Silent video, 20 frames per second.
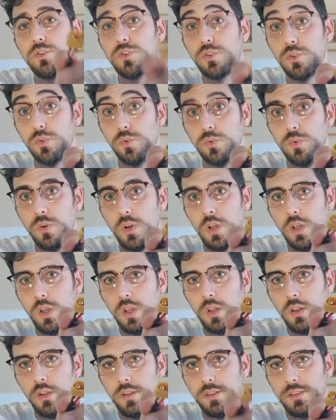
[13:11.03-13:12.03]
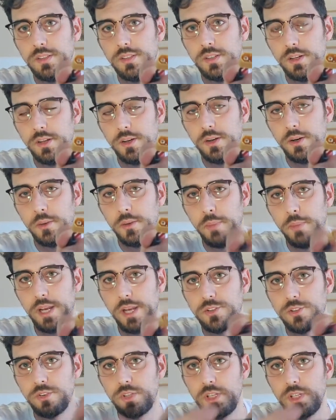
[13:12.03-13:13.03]
to the
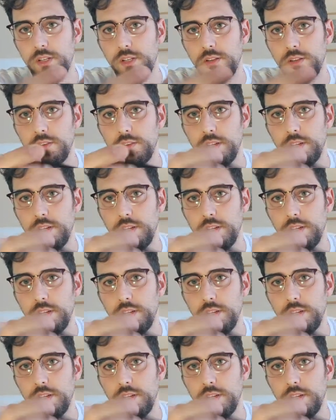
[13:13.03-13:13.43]
battery,